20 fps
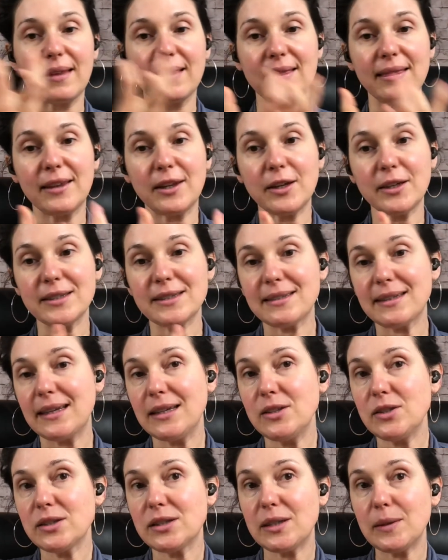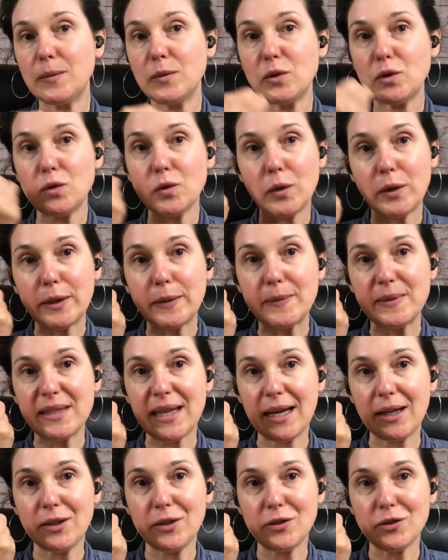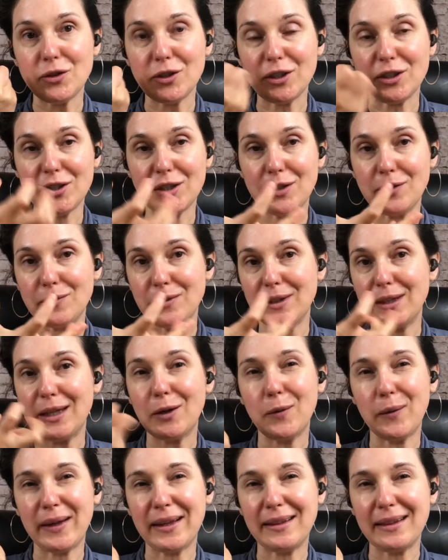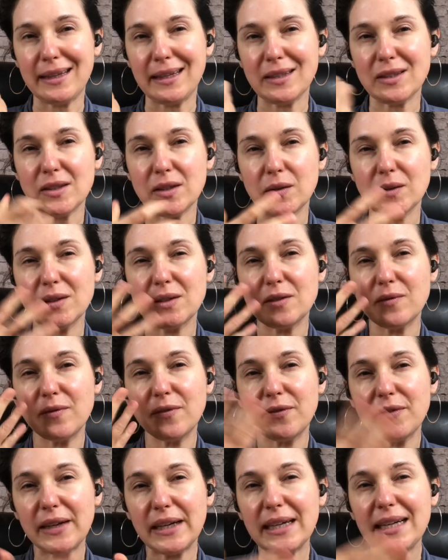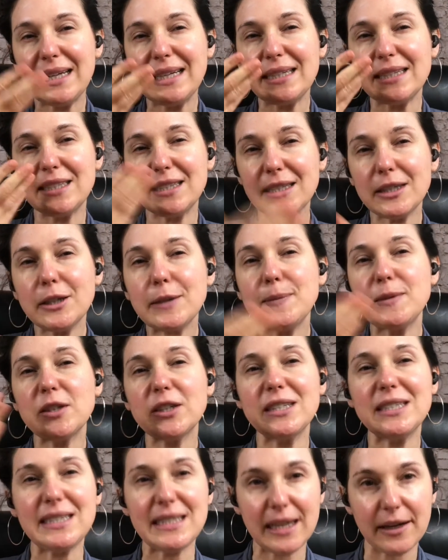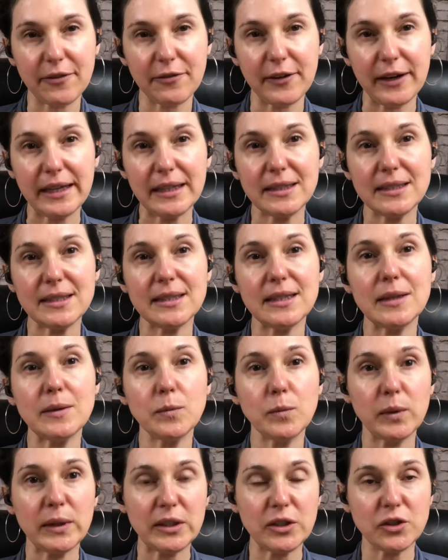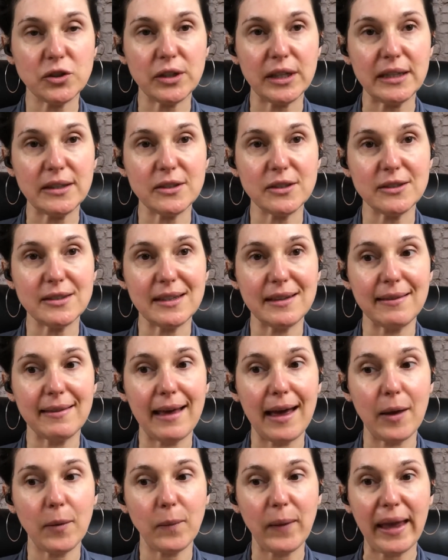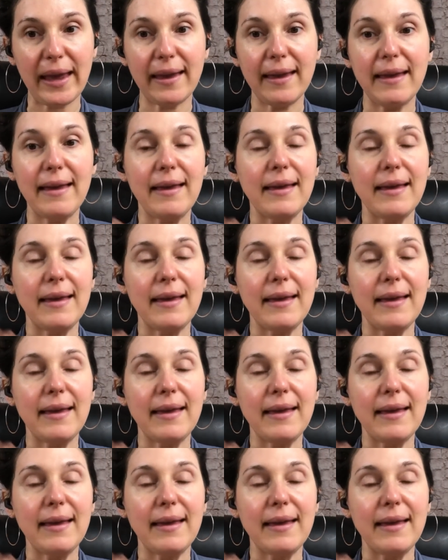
Your skin just absorbs that nutrition really quickly. So serums are different than moisturizers in that way.